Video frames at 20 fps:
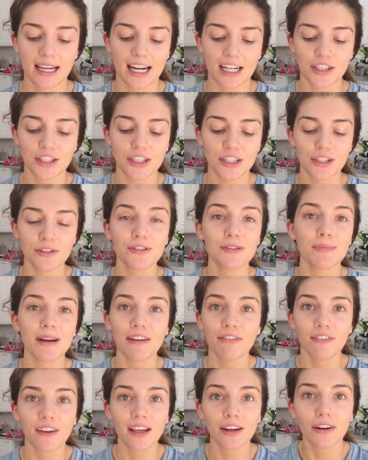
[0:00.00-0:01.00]
I just use my
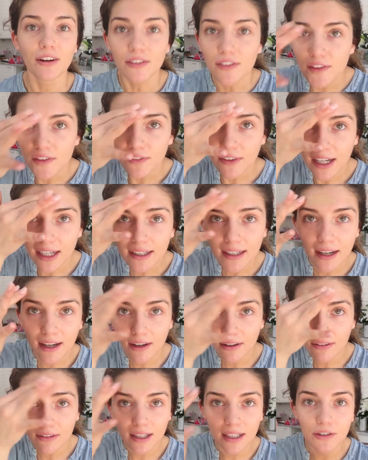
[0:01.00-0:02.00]
fingers right
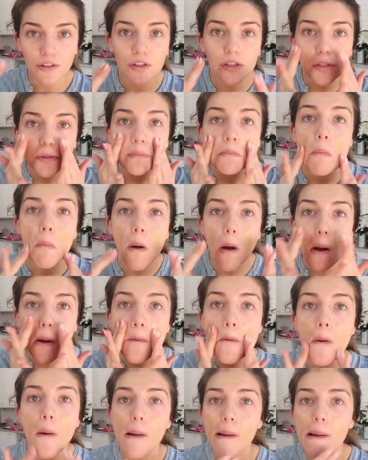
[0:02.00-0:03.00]
now. I just
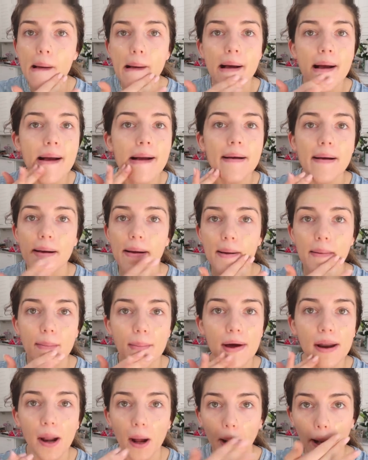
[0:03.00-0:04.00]

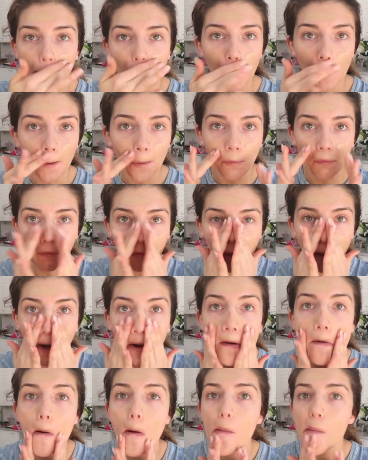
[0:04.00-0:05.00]
put it all over,